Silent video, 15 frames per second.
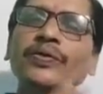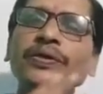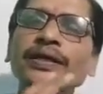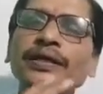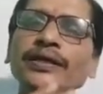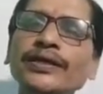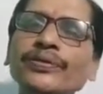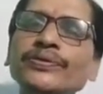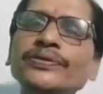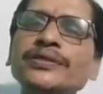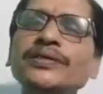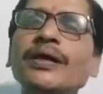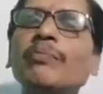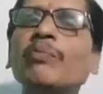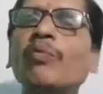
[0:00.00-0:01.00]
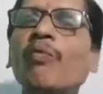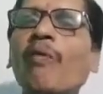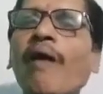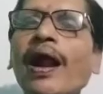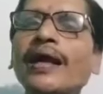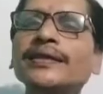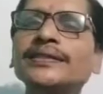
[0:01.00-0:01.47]
we use
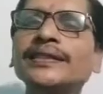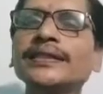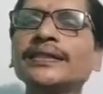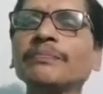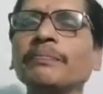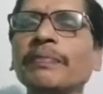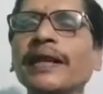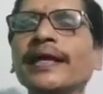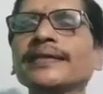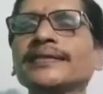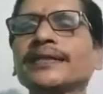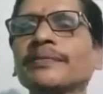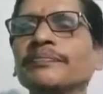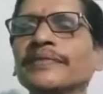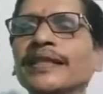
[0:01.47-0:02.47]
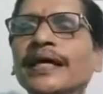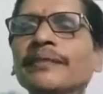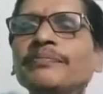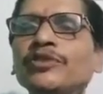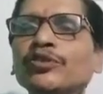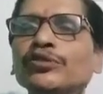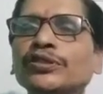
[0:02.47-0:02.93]
some words in place of
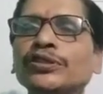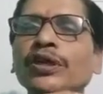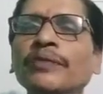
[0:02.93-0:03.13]
them to